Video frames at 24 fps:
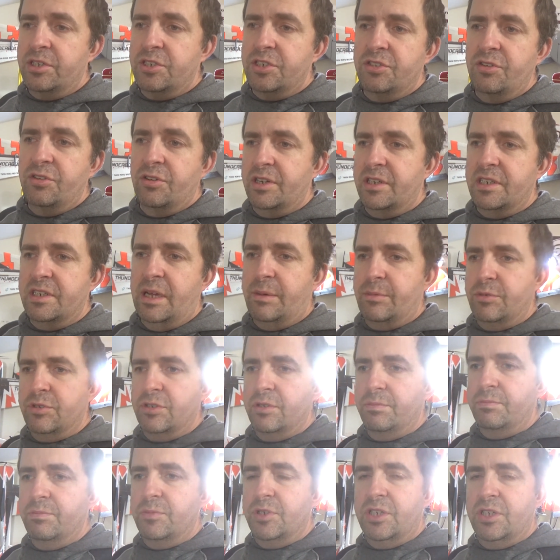It's not going to damage
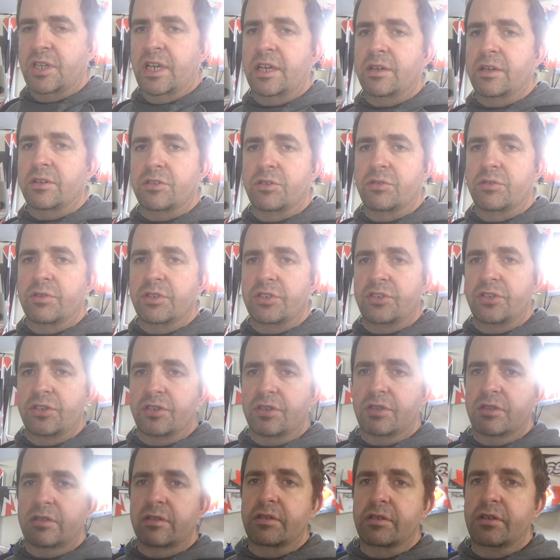the kit at all. It's
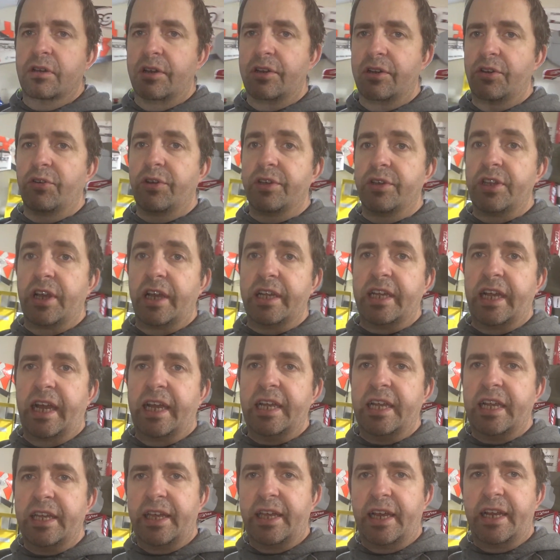just annoying that I can't
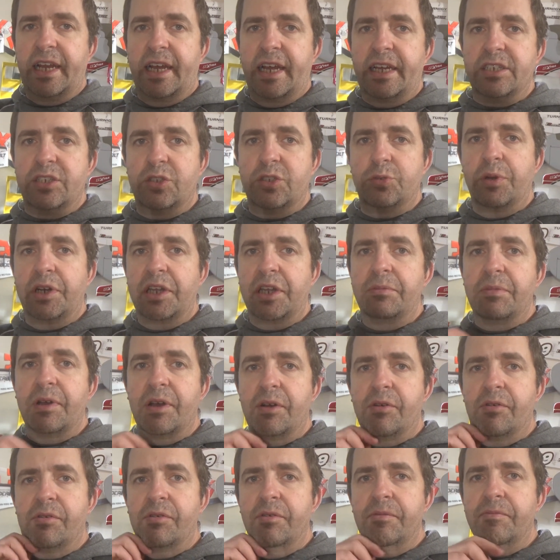get that last
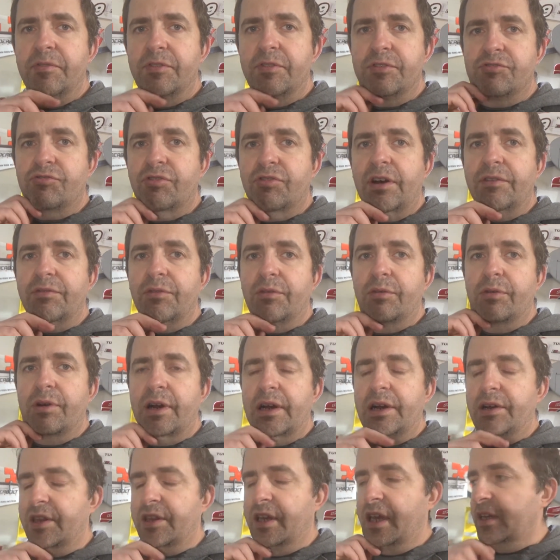20mm of travel
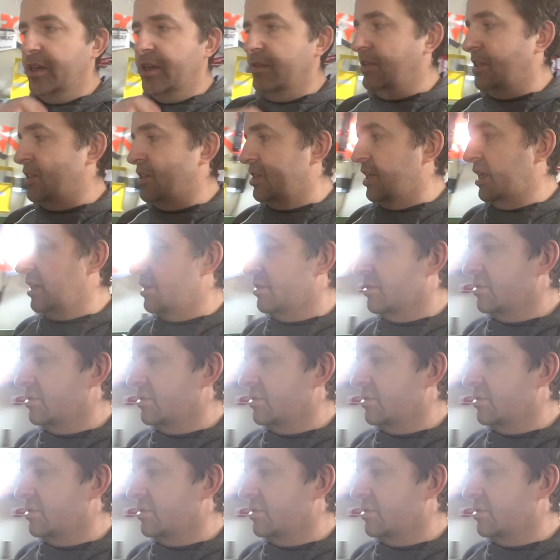out the end of each end.